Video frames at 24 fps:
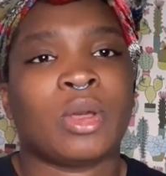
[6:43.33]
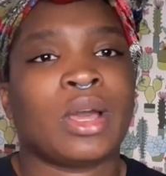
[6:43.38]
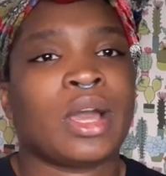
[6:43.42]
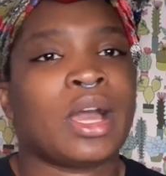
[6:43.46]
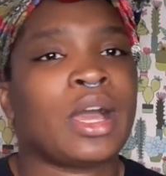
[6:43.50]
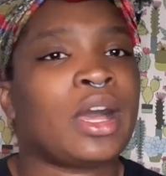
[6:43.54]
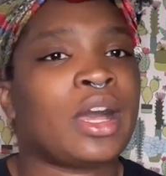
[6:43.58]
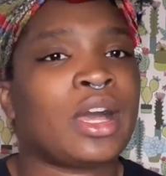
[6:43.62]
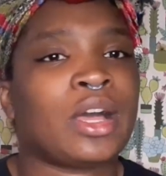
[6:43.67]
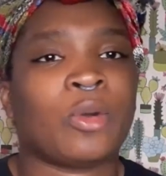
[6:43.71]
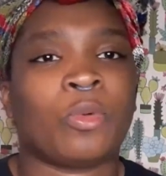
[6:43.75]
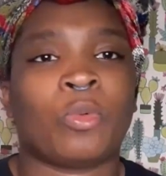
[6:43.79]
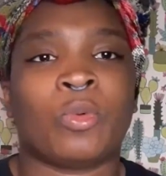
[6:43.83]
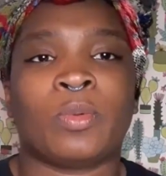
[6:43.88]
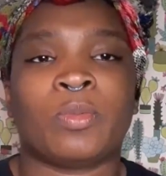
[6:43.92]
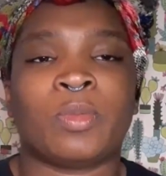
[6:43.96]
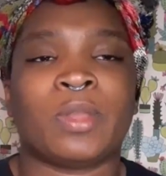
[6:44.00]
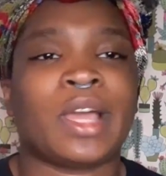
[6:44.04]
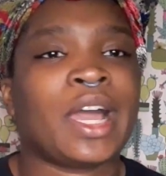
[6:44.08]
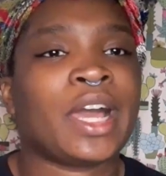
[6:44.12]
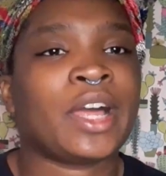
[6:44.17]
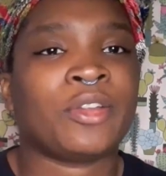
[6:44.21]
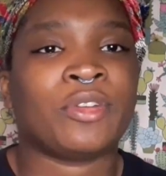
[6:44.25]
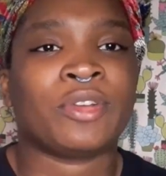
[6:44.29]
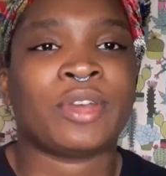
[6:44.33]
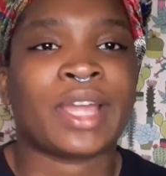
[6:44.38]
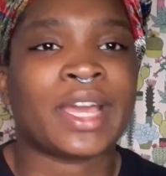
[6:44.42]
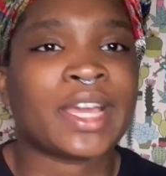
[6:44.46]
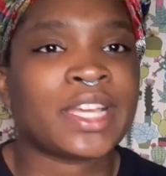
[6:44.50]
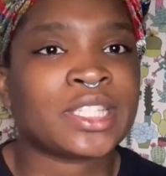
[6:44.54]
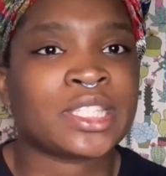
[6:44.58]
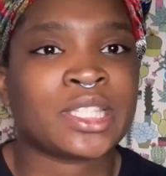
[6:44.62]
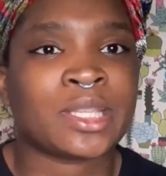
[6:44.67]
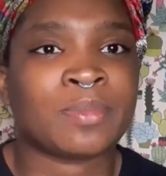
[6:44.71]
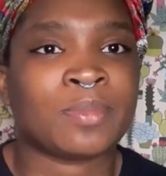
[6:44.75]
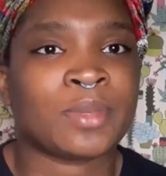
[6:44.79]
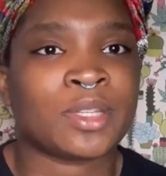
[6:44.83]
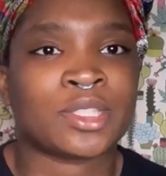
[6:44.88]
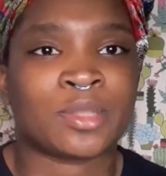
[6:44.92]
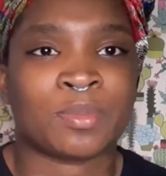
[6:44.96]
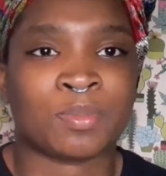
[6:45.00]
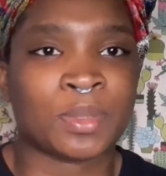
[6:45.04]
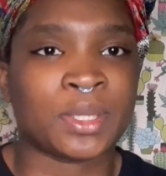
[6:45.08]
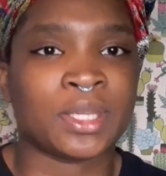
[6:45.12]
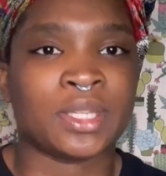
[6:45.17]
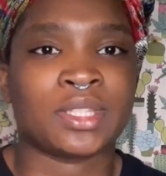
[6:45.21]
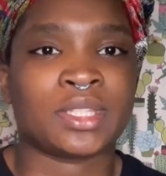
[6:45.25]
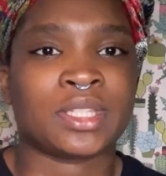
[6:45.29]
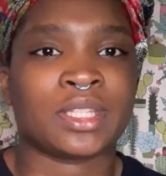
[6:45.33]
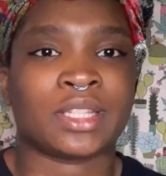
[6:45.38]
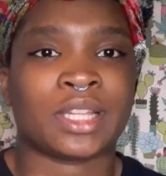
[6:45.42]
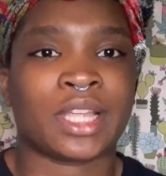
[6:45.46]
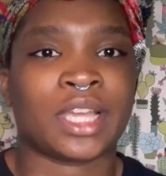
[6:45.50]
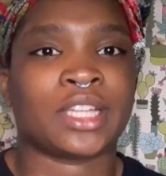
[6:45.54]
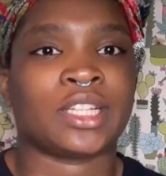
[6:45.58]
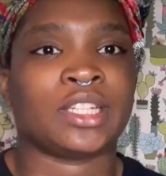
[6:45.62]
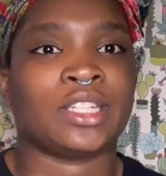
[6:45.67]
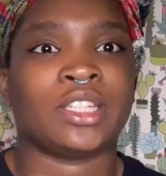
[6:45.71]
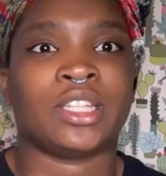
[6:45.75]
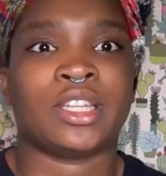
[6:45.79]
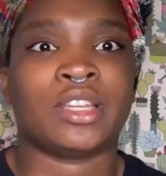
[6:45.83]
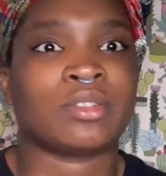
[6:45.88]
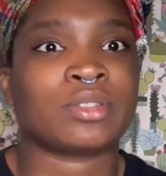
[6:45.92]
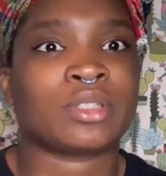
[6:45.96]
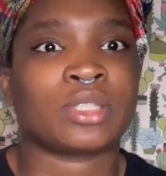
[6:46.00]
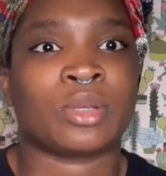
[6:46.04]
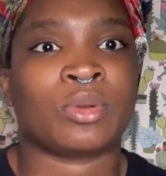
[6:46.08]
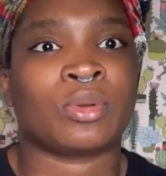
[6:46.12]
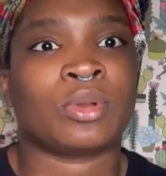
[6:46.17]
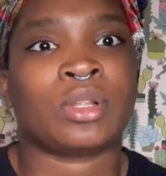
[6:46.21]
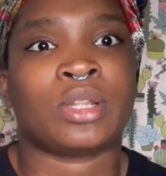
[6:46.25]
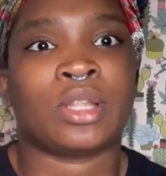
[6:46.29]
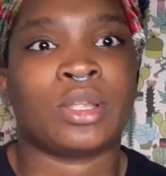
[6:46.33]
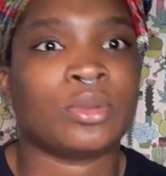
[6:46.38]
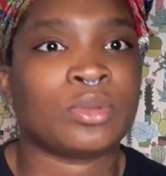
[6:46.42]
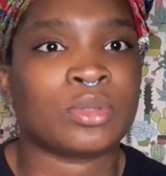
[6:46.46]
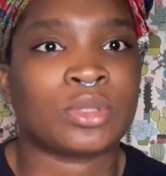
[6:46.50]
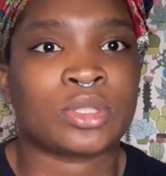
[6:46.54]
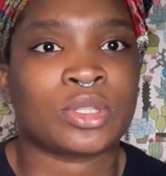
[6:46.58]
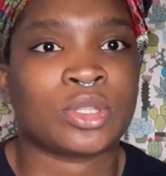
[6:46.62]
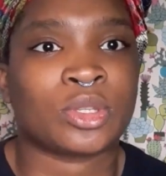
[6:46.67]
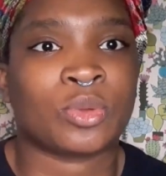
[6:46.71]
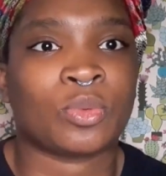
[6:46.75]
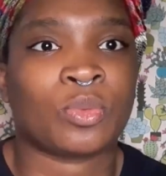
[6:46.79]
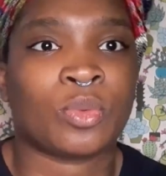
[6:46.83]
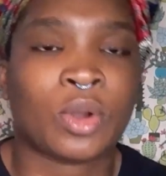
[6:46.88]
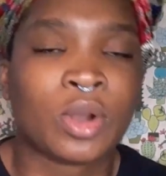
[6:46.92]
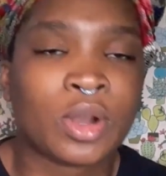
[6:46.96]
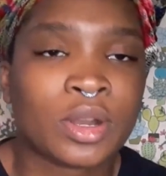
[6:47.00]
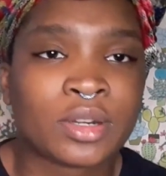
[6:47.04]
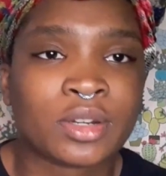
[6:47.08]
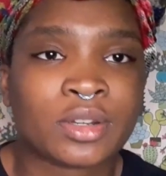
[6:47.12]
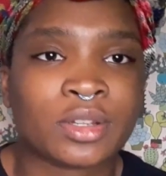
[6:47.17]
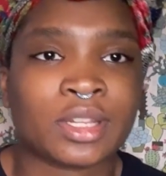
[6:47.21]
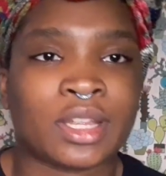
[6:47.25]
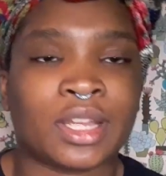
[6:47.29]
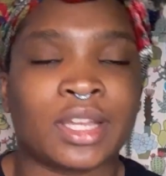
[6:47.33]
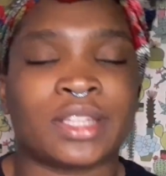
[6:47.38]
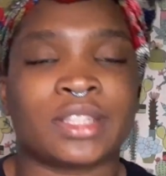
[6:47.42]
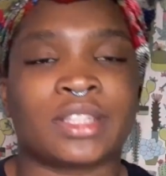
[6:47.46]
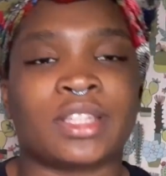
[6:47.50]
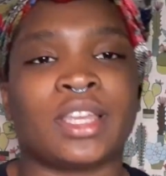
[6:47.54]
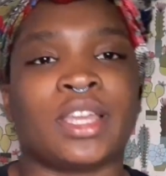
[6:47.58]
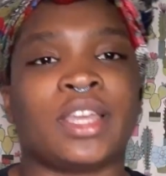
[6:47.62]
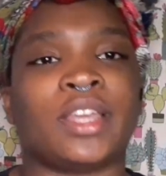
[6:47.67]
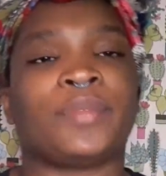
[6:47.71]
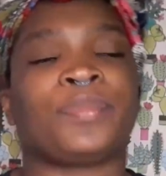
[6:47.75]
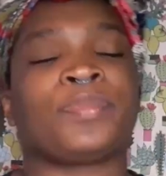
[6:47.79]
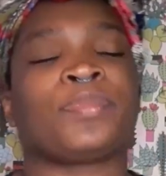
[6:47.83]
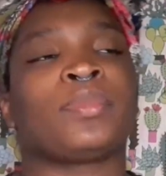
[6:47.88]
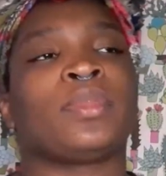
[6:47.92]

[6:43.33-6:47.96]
how nice it must be to like live so close to the water like that.